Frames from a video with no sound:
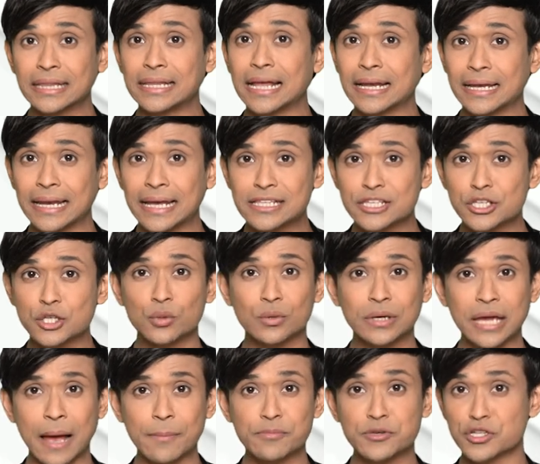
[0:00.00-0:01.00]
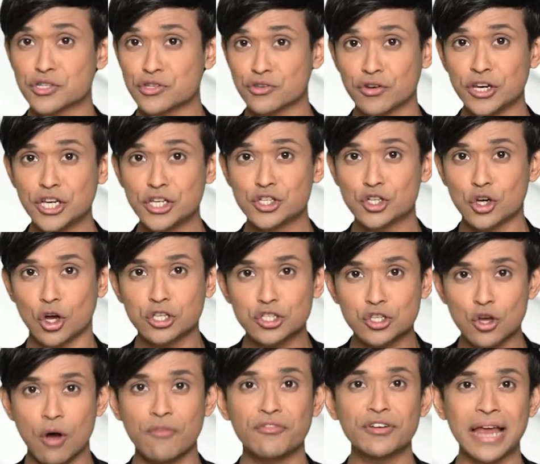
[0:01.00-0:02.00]
that lets you capture
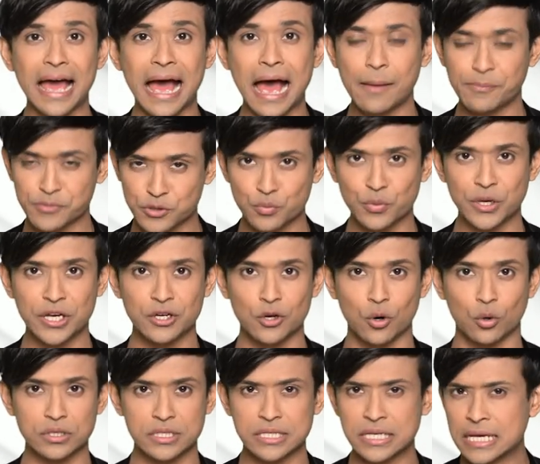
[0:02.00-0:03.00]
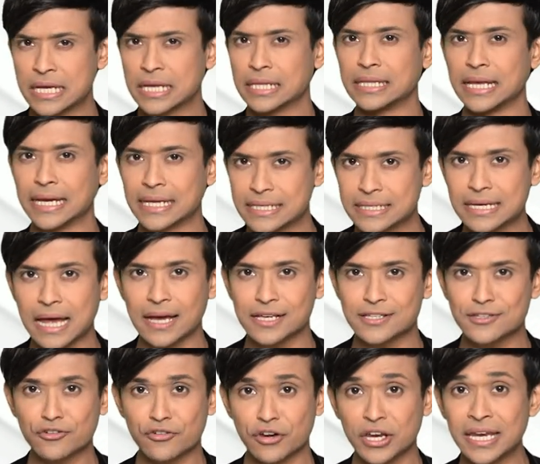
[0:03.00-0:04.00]
screenshots of an app's windows, the entire
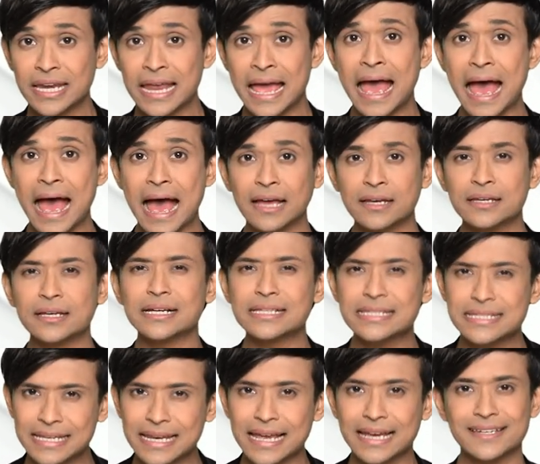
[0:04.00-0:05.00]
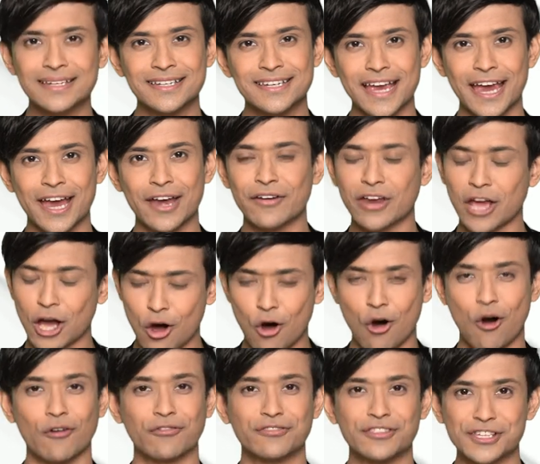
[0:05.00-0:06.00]
screen and a selected area
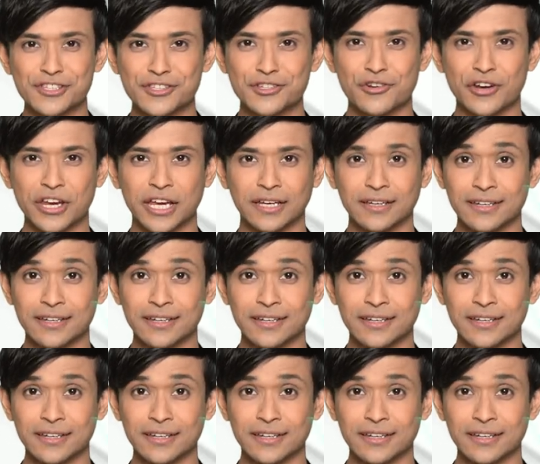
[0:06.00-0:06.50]
of the screen.